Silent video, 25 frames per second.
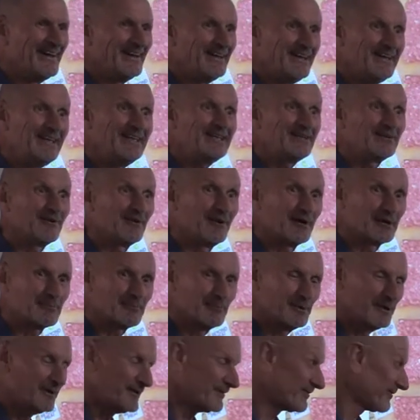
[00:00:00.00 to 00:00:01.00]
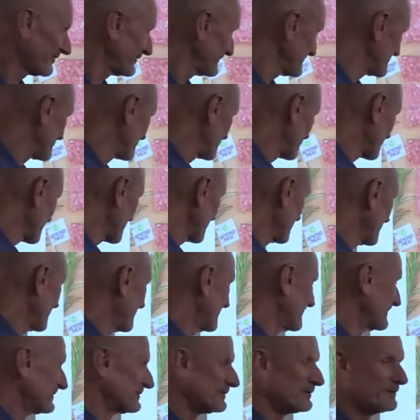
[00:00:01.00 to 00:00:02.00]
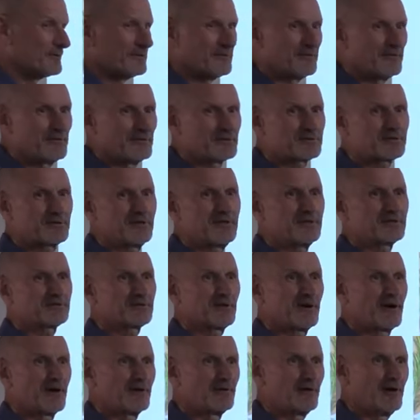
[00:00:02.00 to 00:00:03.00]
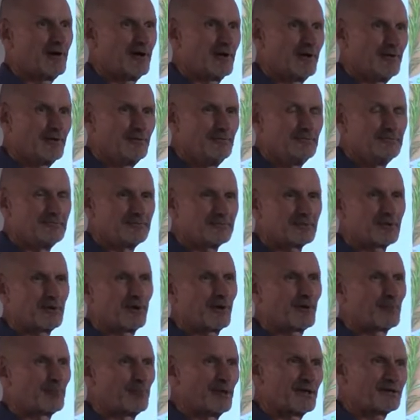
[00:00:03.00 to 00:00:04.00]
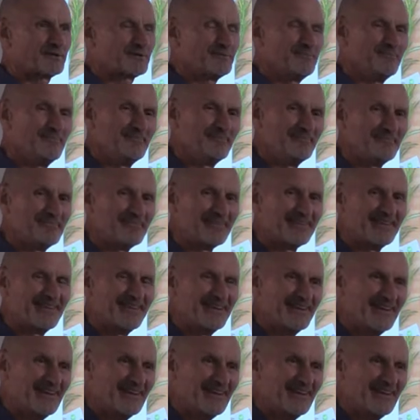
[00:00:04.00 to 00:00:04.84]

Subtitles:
eat like beef. The CSIRO, God bless them,